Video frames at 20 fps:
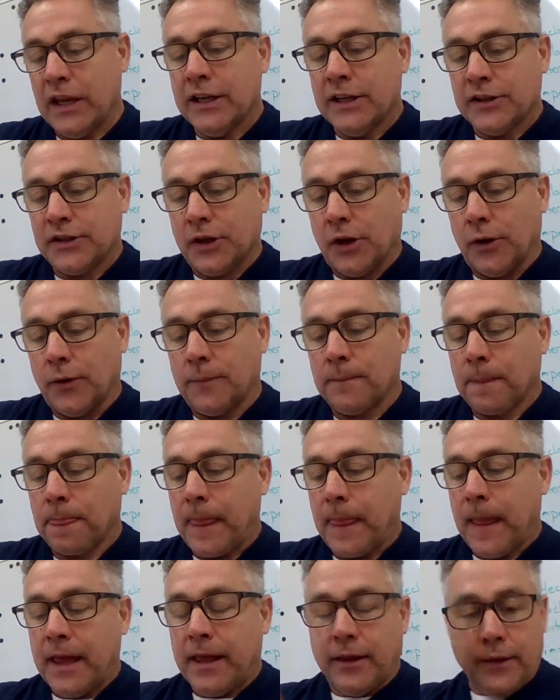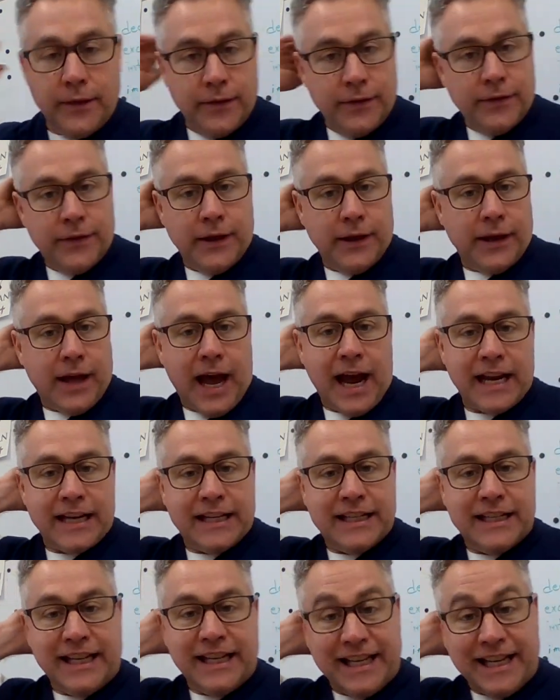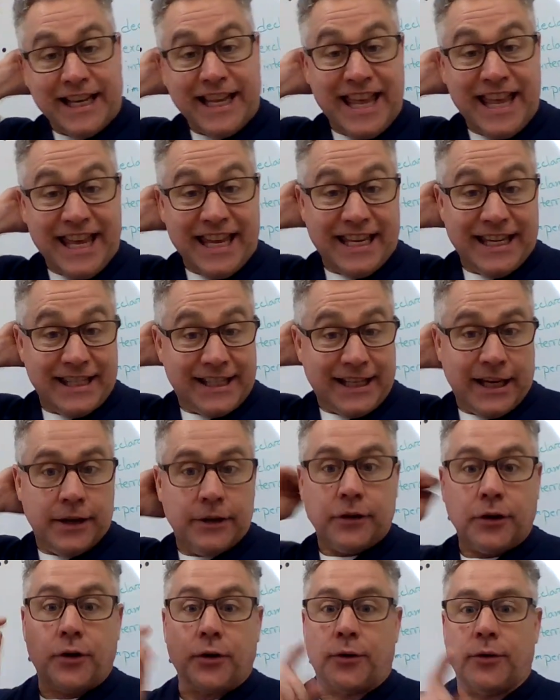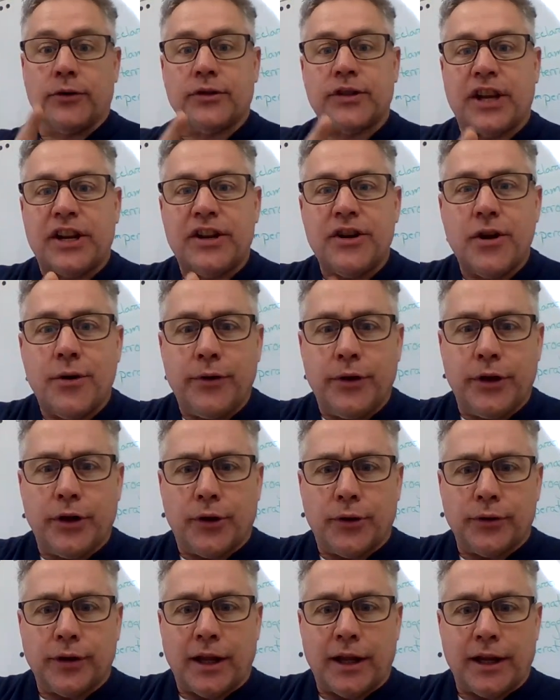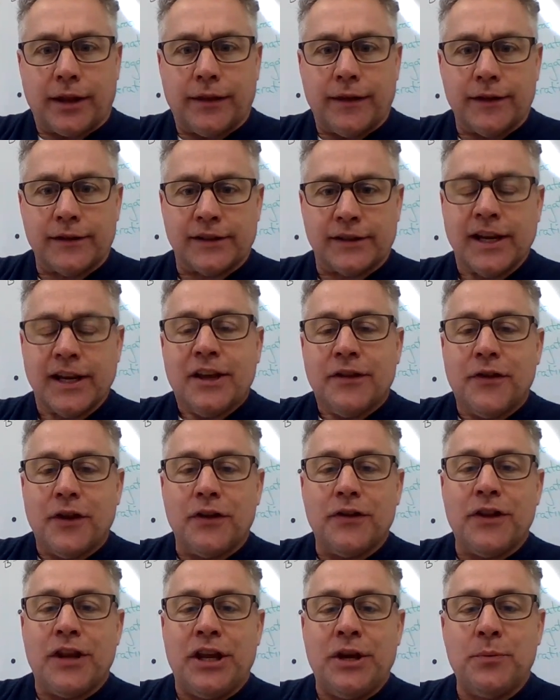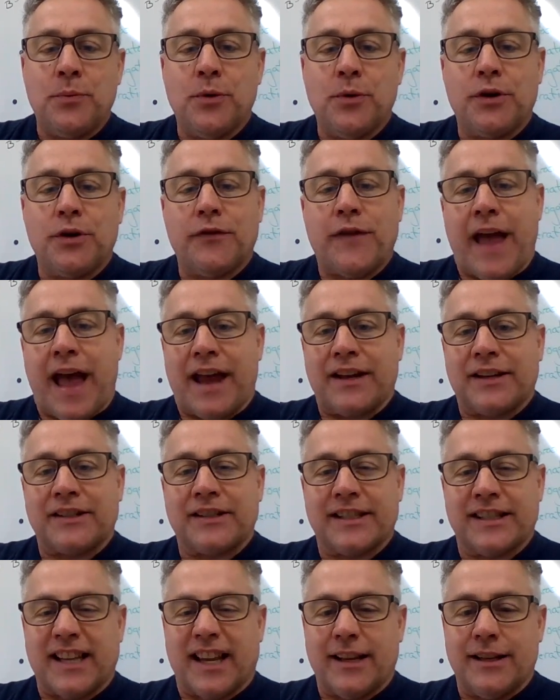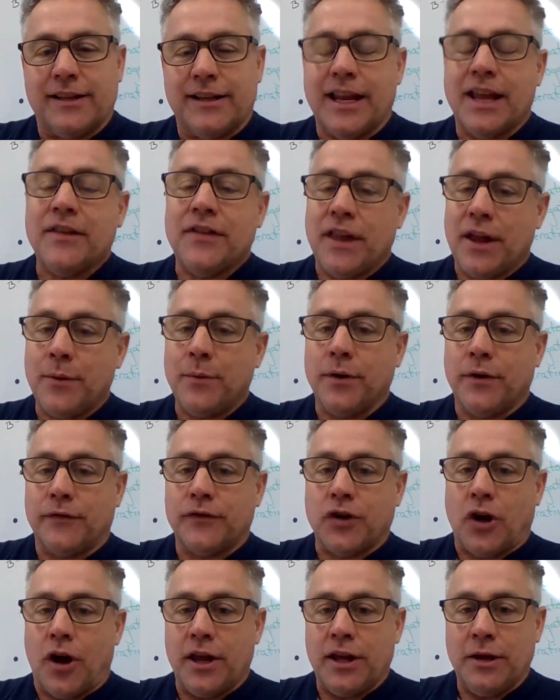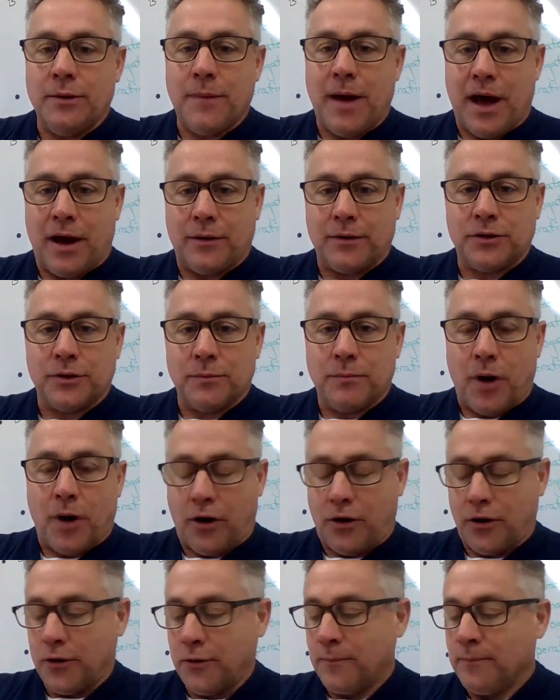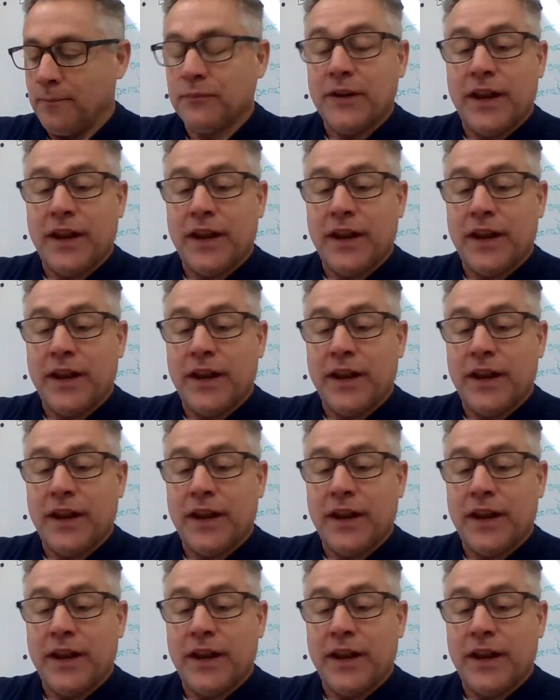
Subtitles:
So the idea is, and girls, I know you don't like this, that he would have had a son and they would have taught him how to borrow.